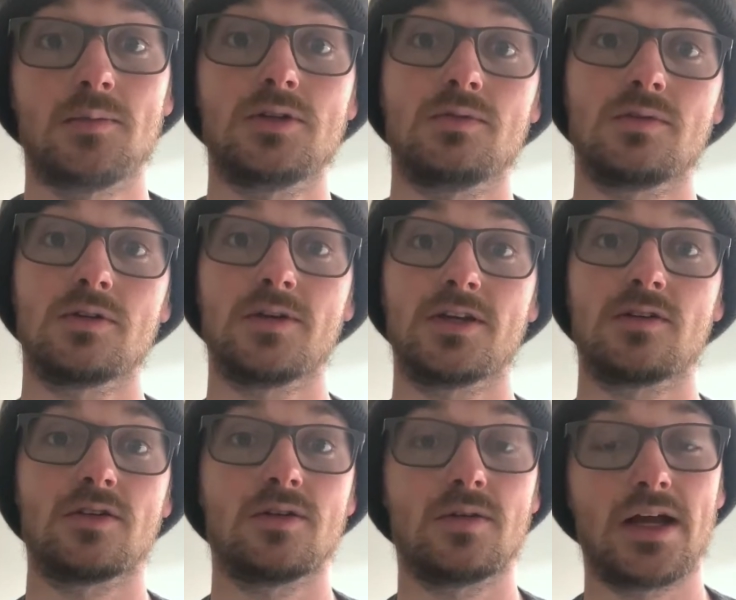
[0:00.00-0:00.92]
but you want to make
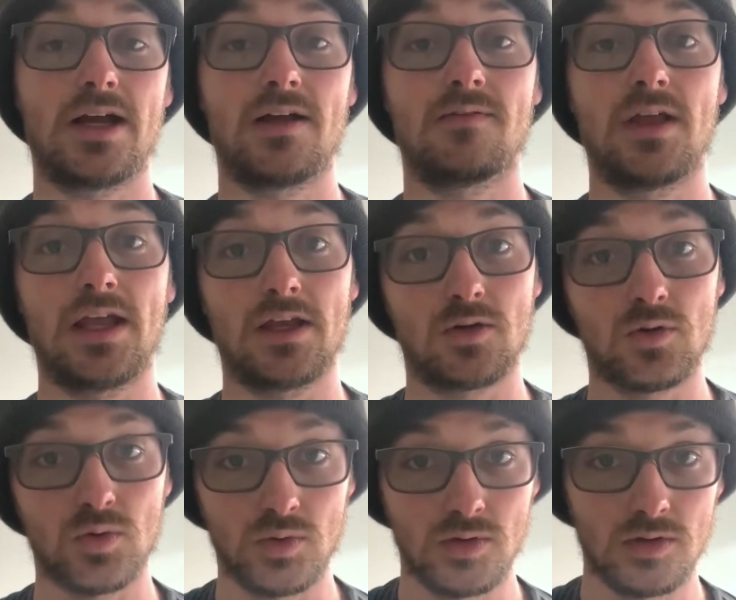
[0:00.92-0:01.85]
sure you have a
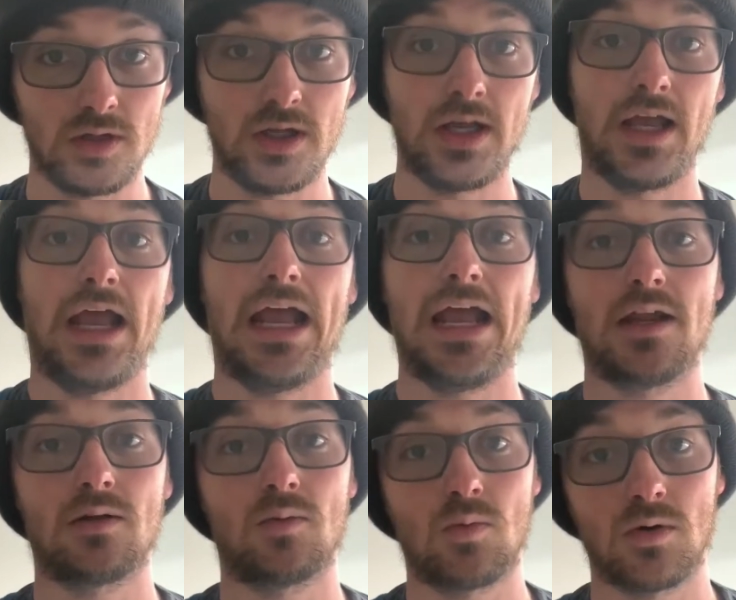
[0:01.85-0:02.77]
cool and
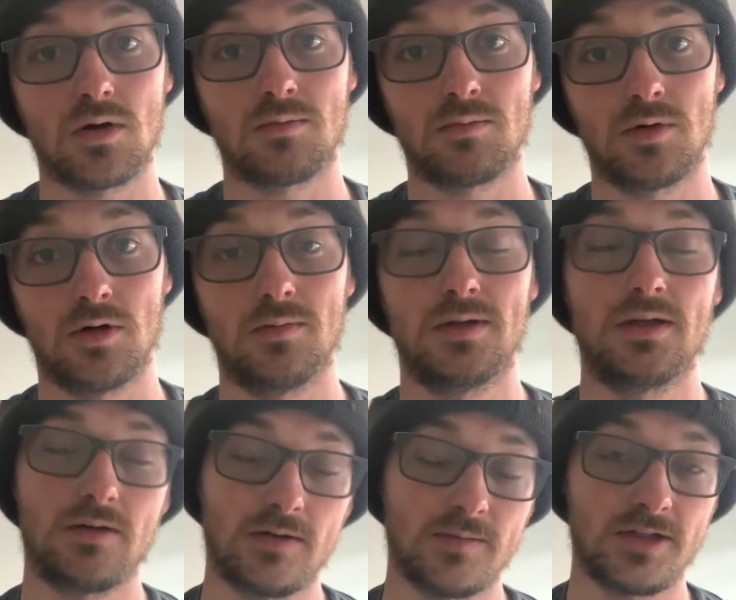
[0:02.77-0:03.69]
a warm bulb. And
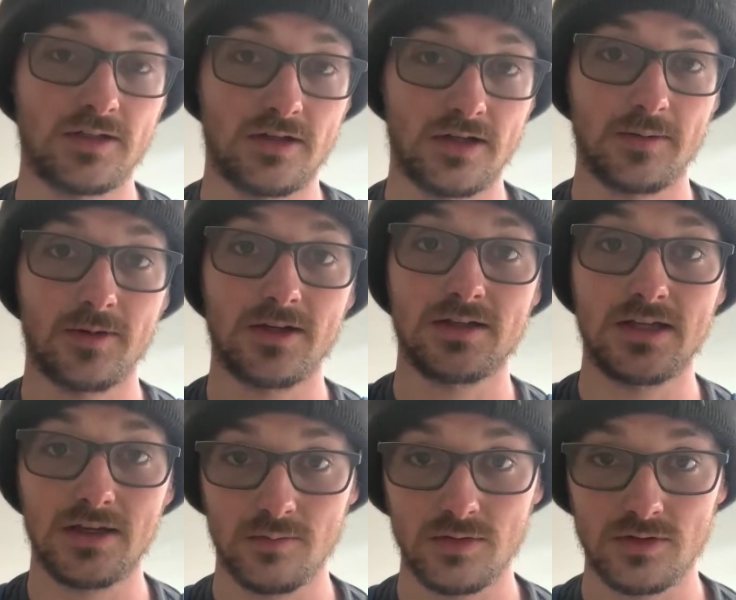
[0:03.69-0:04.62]
no, I'm not talking about
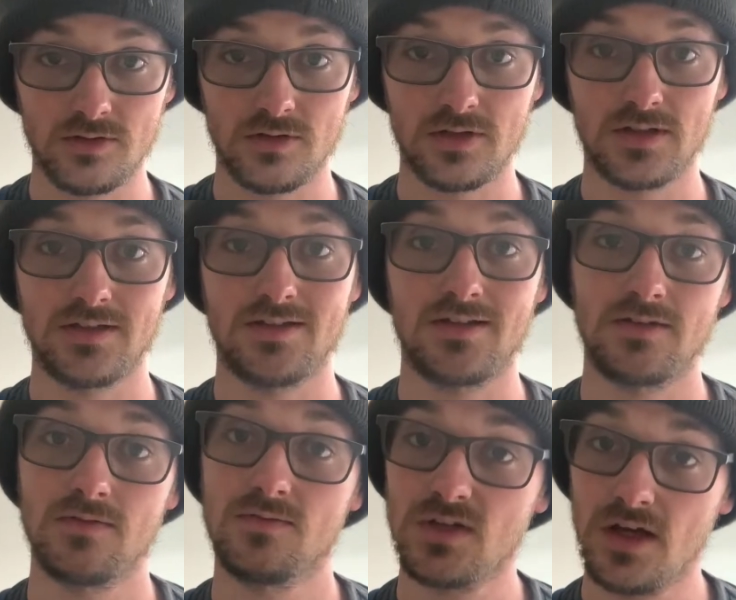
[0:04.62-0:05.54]
temperature in the
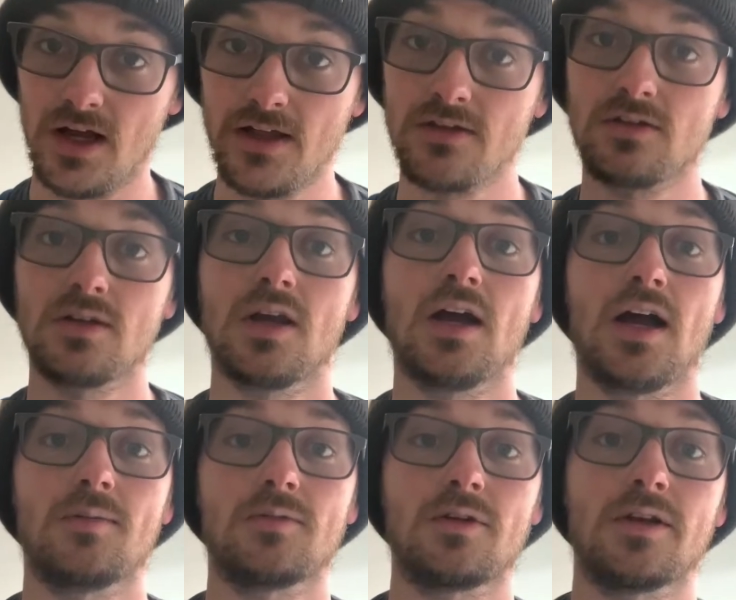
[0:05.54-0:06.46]
sense of touch.
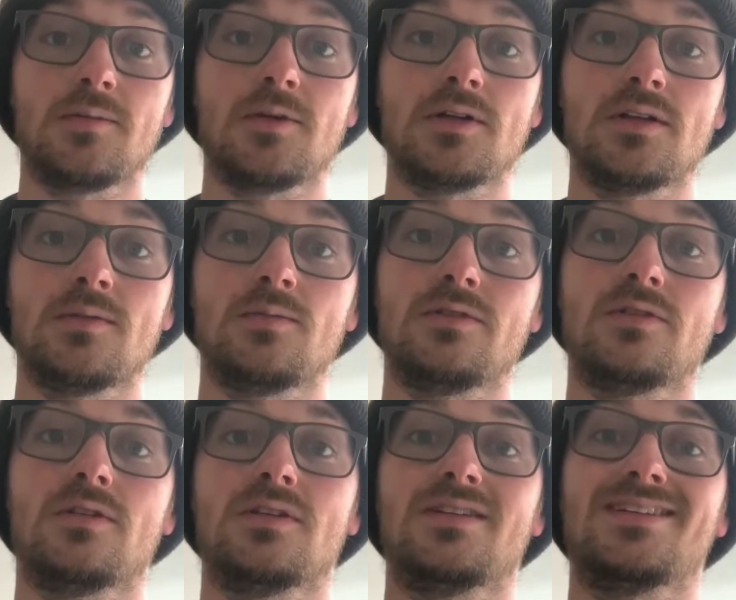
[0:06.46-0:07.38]
I'm talking about
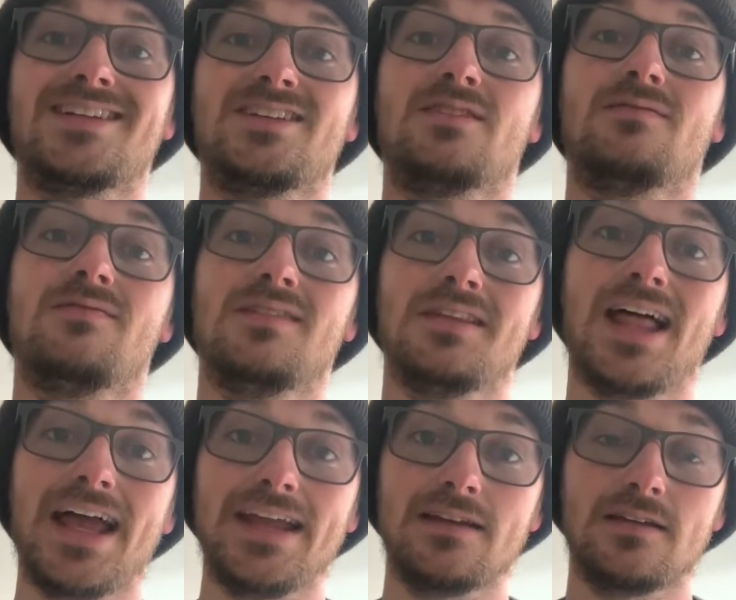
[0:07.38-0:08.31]
temperature in the sense of
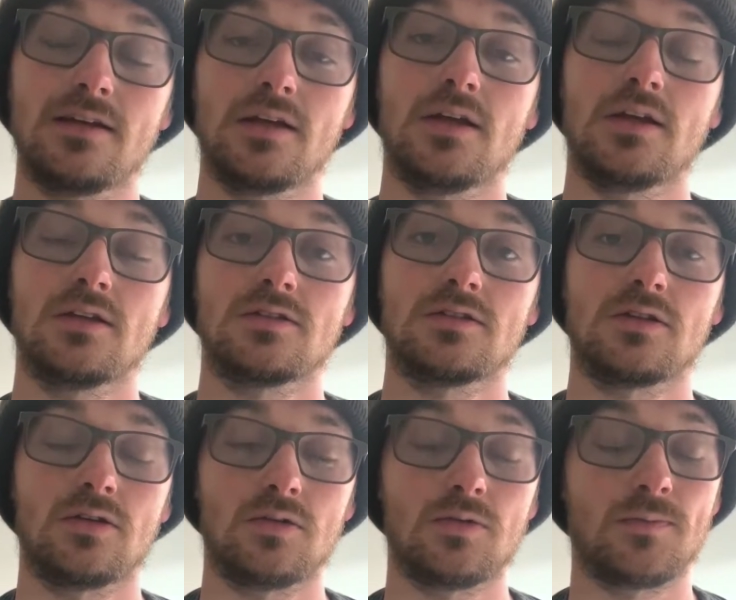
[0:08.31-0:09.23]
light.
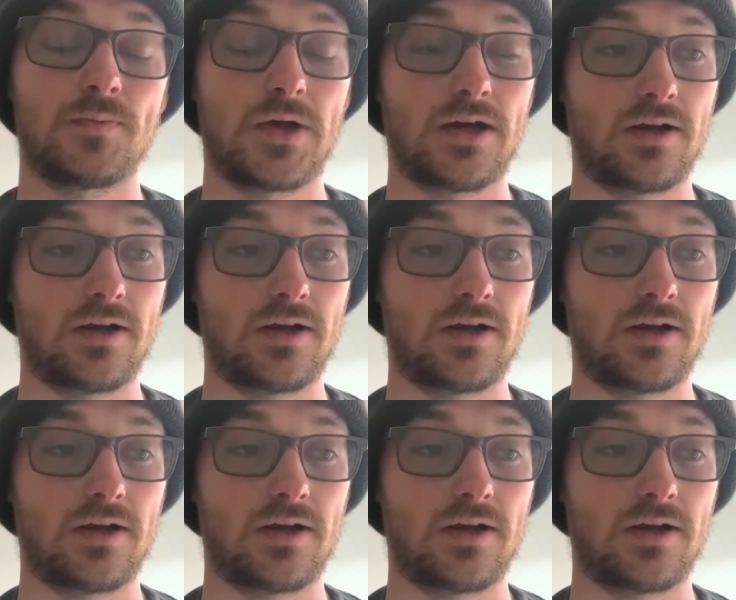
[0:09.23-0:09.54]
So,